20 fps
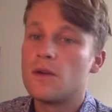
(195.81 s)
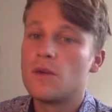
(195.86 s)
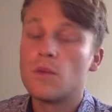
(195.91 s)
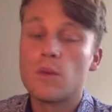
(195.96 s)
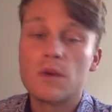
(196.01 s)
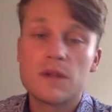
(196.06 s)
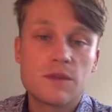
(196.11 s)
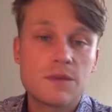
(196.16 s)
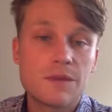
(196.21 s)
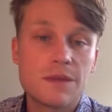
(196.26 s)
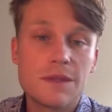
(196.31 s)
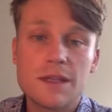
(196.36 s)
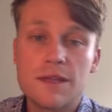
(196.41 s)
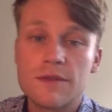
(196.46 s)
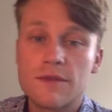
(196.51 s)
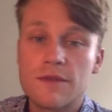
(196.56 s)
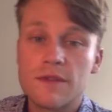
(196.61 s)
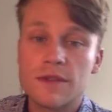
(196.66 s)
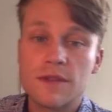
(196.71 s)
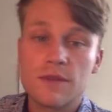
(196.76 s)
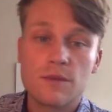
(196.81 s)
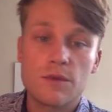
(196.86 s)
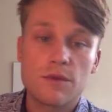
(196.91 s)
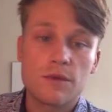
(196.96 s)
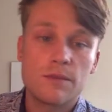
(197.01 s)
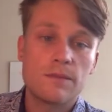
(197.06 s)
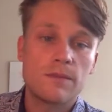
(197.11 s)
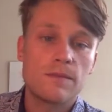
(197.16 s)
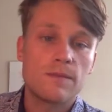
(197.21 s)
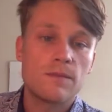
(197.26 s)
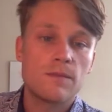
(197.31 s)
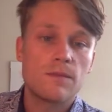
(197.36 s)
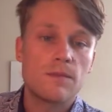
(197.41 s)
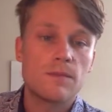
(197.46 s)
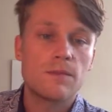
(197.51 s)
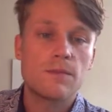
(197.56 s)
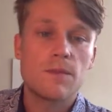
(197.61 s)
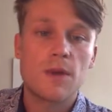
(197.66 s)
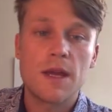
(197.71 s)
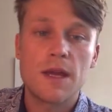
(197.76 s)
once we leave this room,
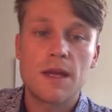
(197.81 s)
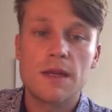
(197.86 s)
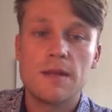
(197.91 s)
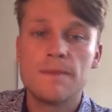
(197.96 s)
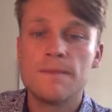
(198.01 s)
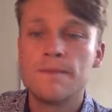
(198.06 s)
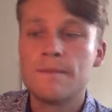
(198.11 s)
right?